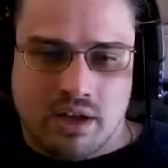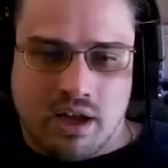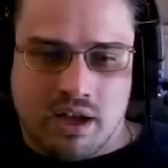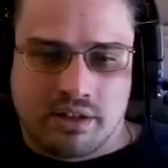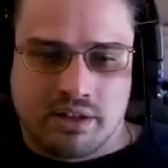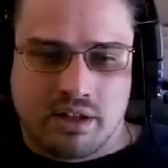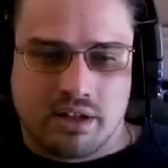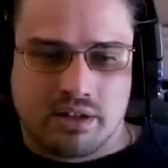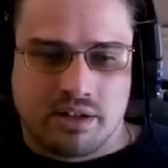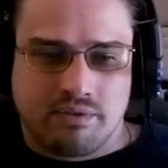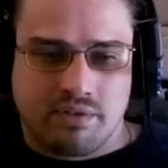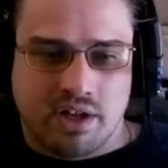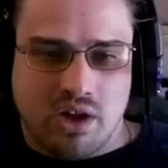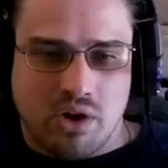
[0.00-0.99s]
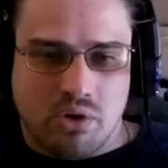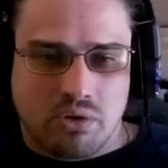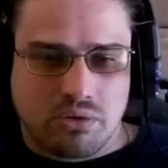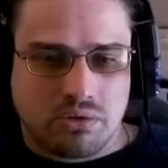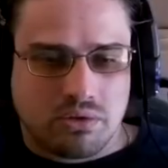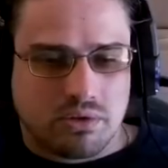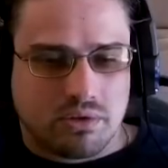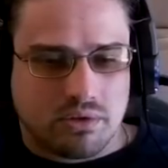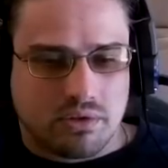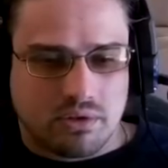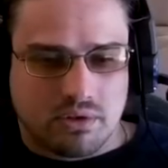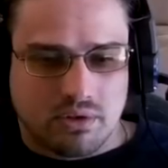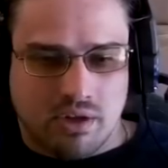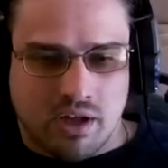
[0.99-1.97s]
and delete the video
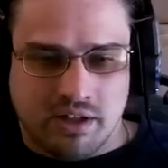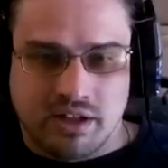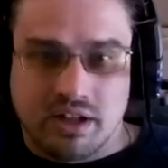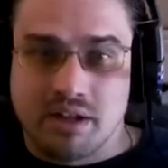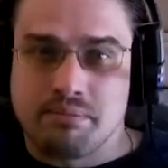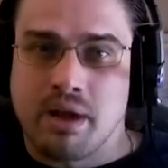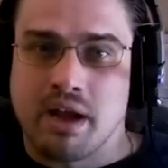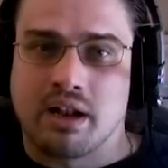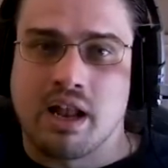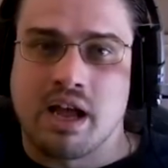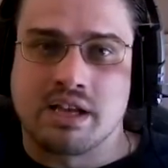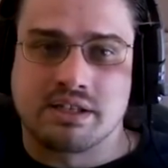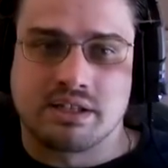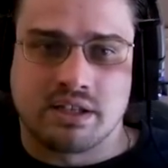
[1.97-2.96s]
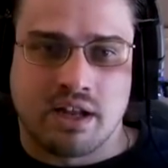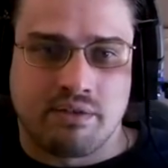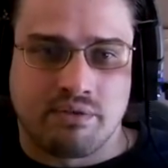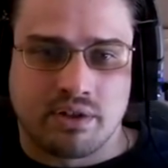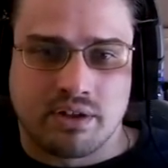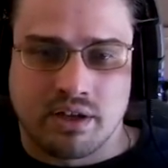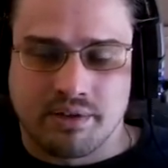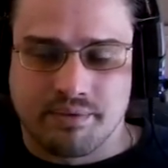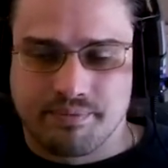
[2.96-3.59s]
and delete my class and everything.